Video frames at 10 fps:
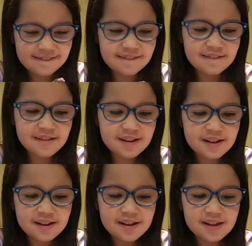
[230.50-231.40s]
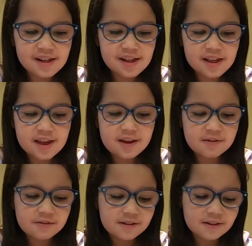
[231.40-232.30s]

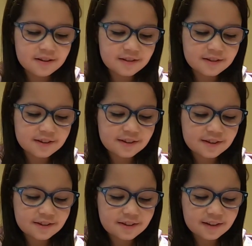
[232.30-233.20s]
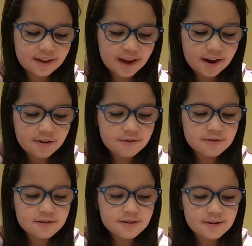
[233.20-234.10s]
and she can just
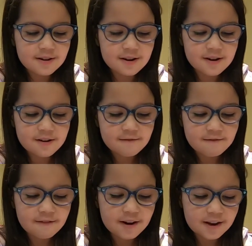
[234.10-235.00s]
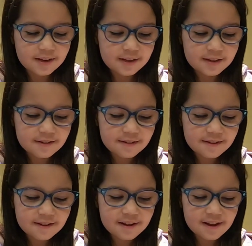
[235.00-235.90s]
lounge right here
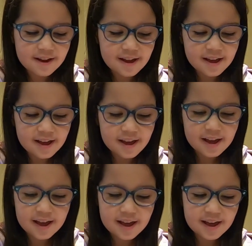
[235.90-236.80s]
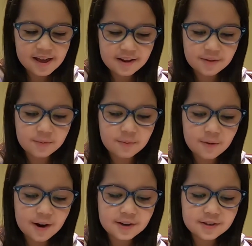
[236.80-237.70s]
and
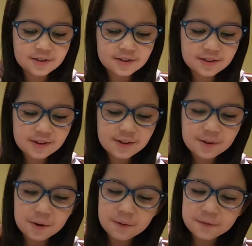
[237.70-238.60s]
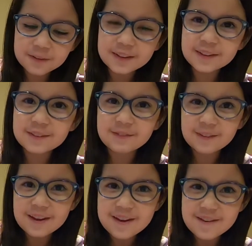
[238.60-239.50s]
watch the dolphin
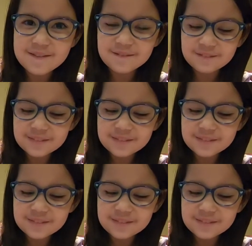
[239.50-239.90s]
swim.